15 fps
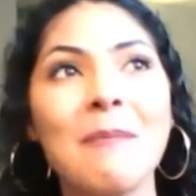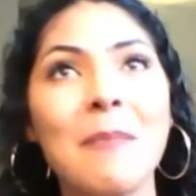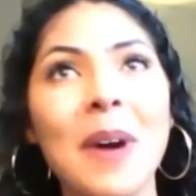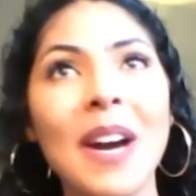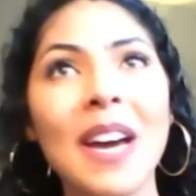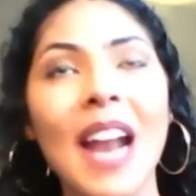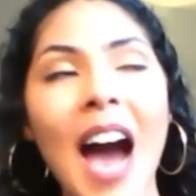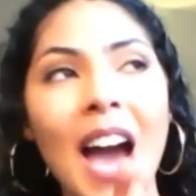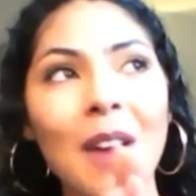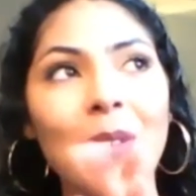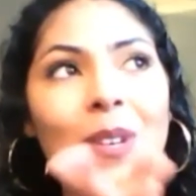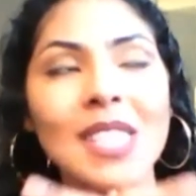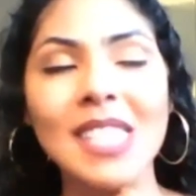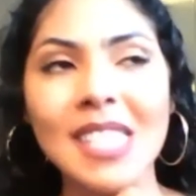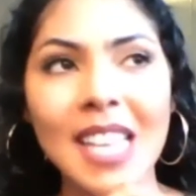But I
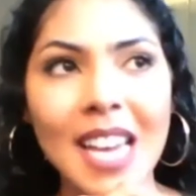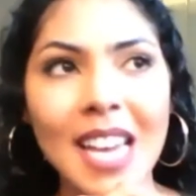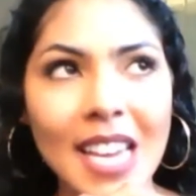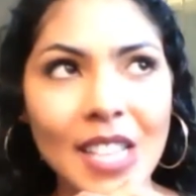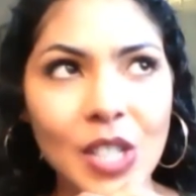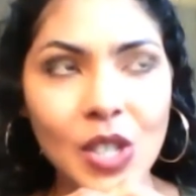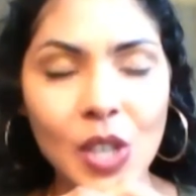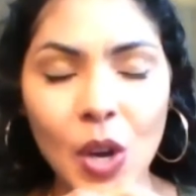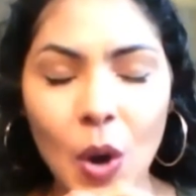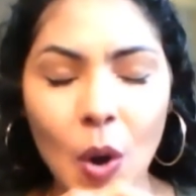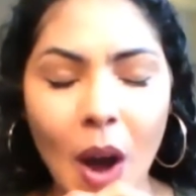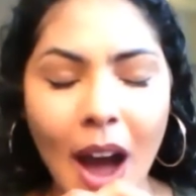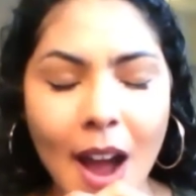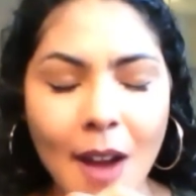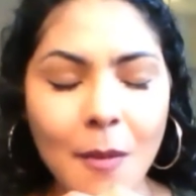would say, so
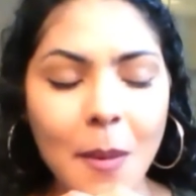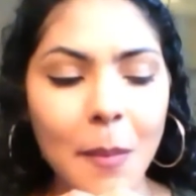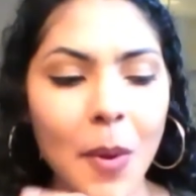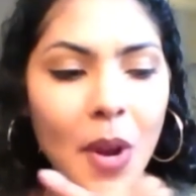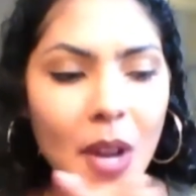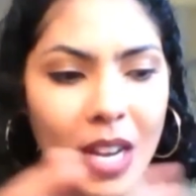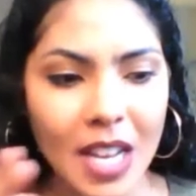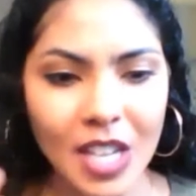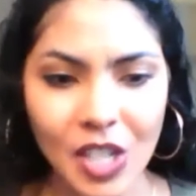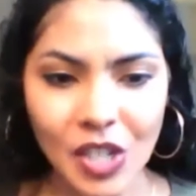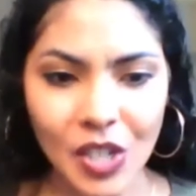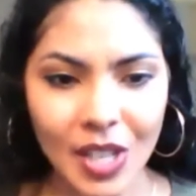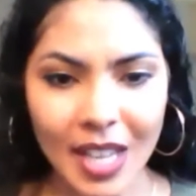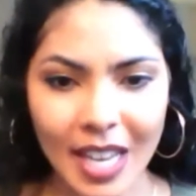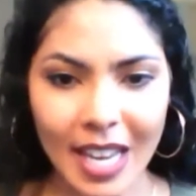I remember
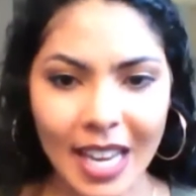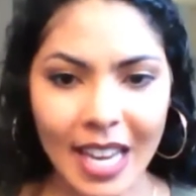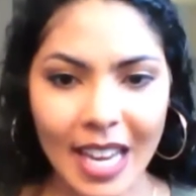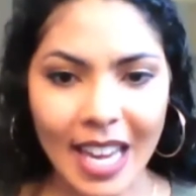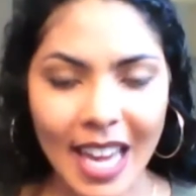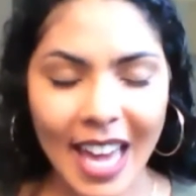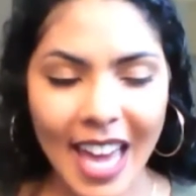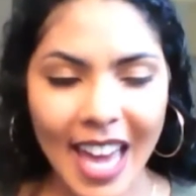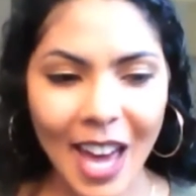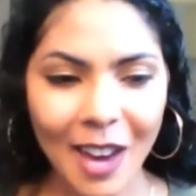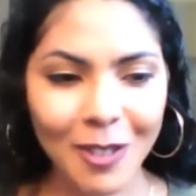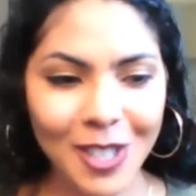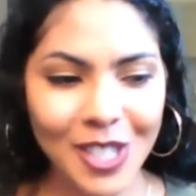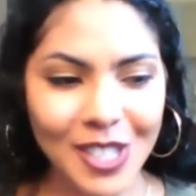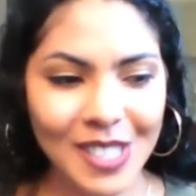initially it
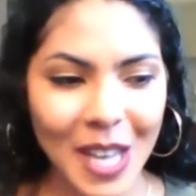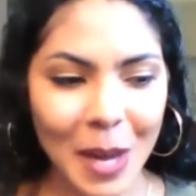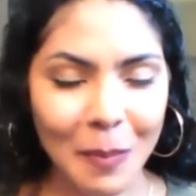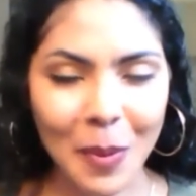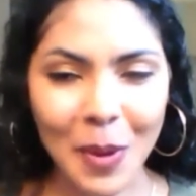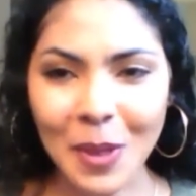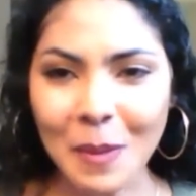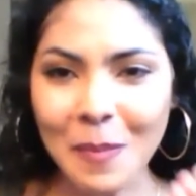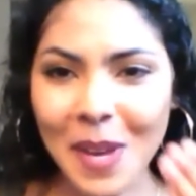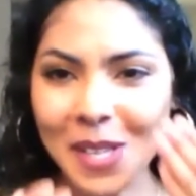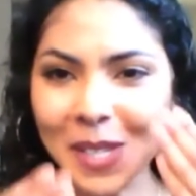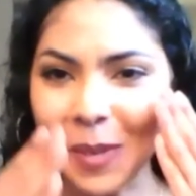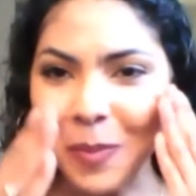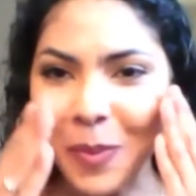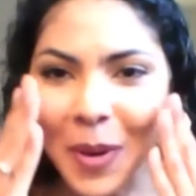was just like put the
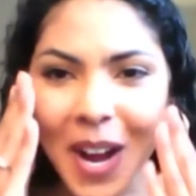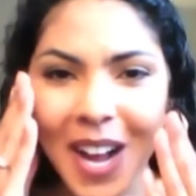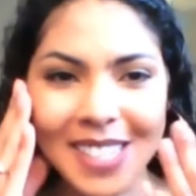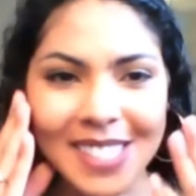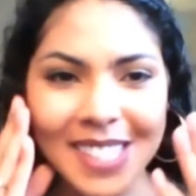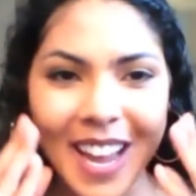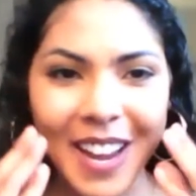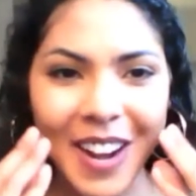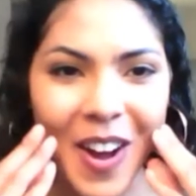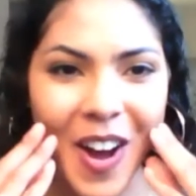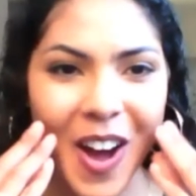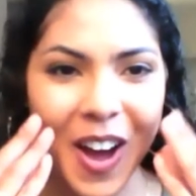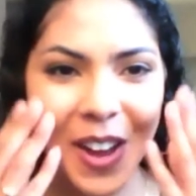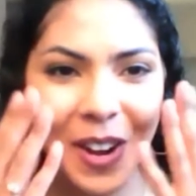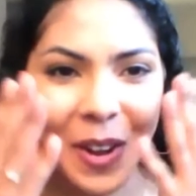benzoyl peroxide
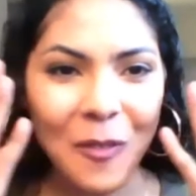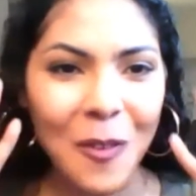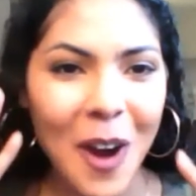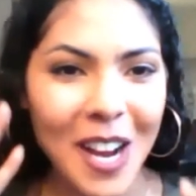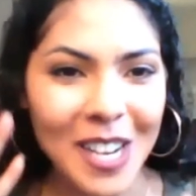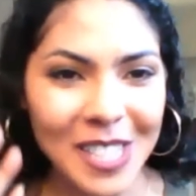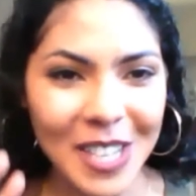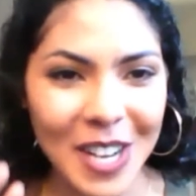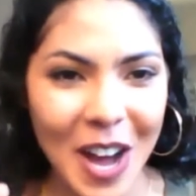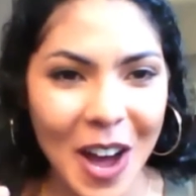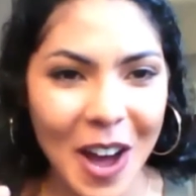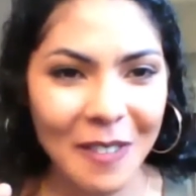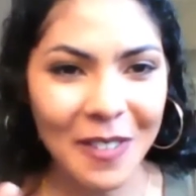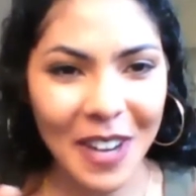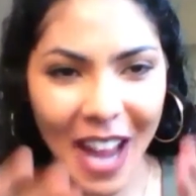on, wash it
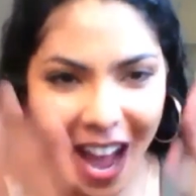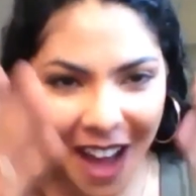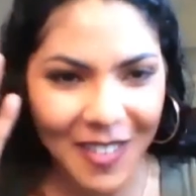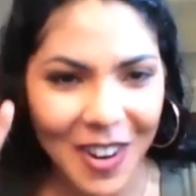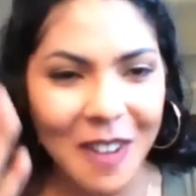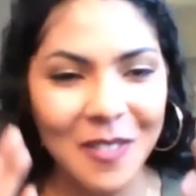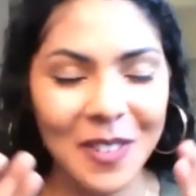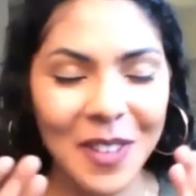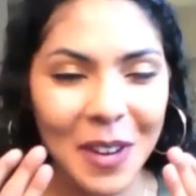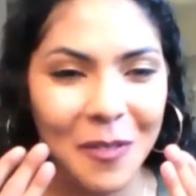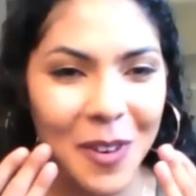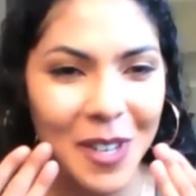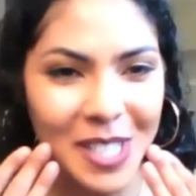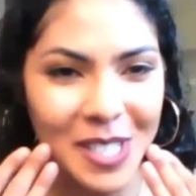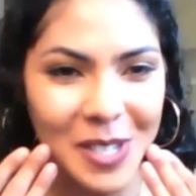off, and have it on for like
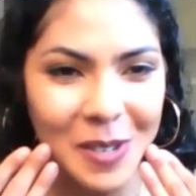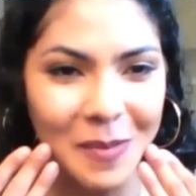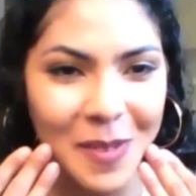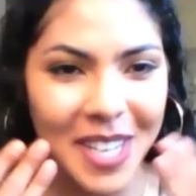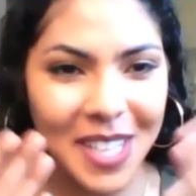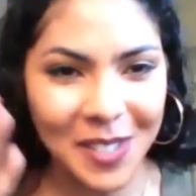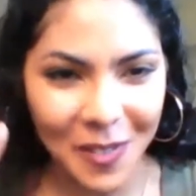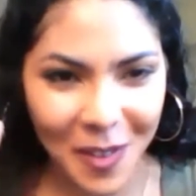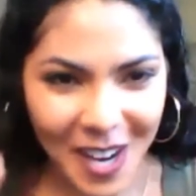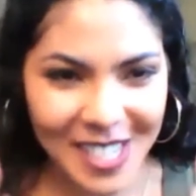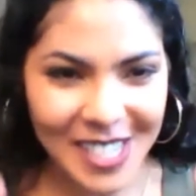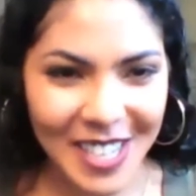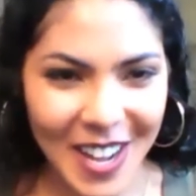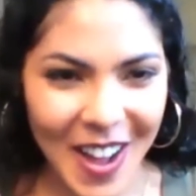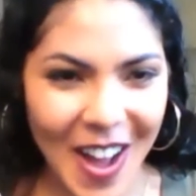1 to 2 minutes, wash
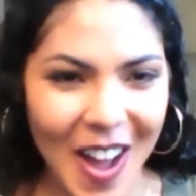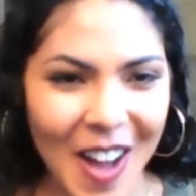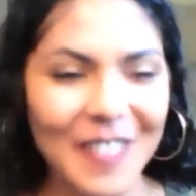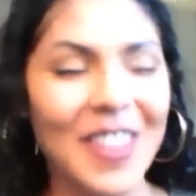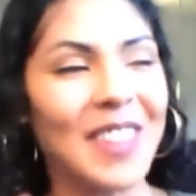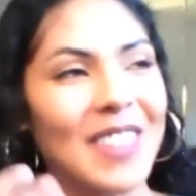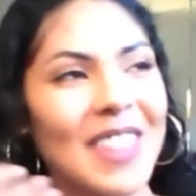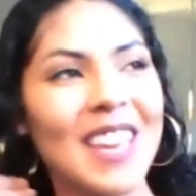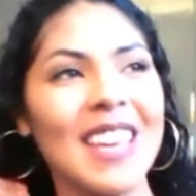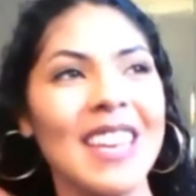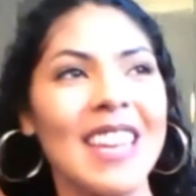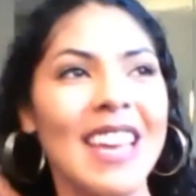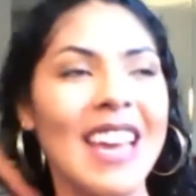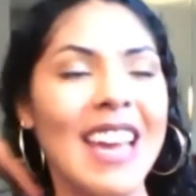it off, and then